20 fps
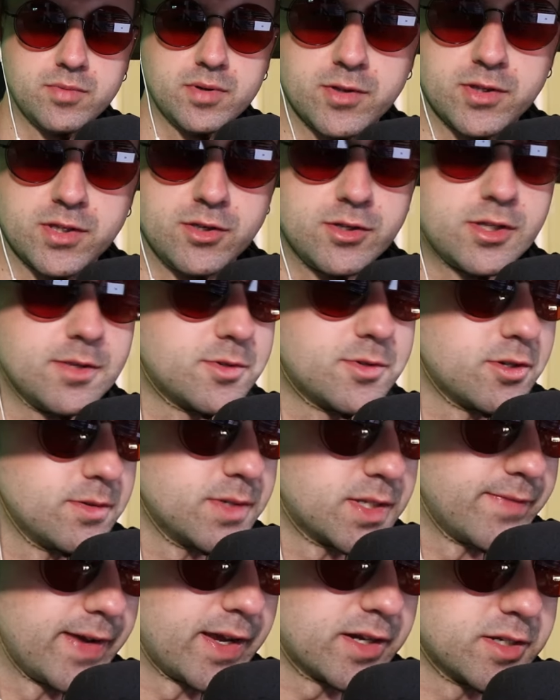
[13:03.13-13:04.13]
but the YouTube
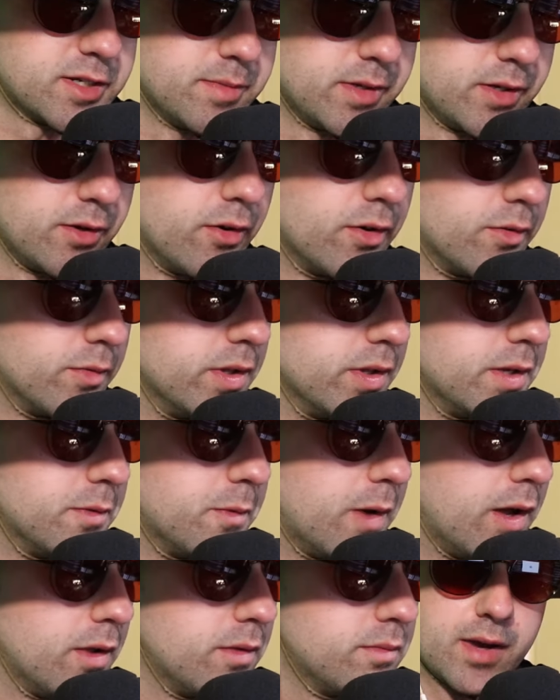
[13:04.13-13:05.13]
streams have actually been going really
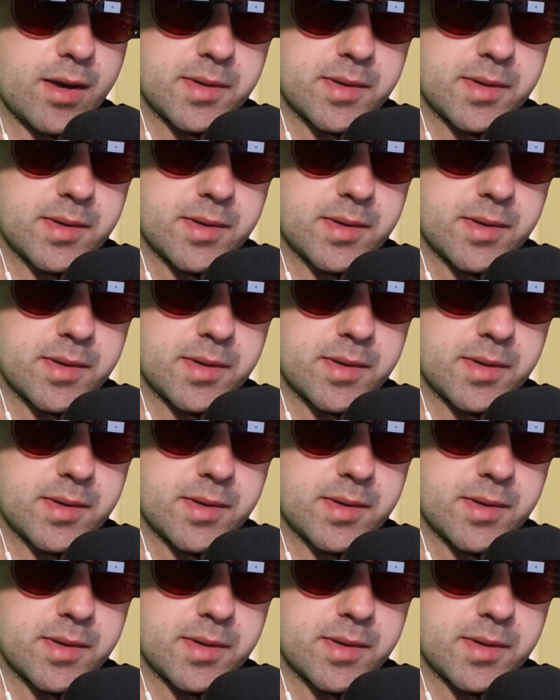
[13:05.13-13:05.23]
well.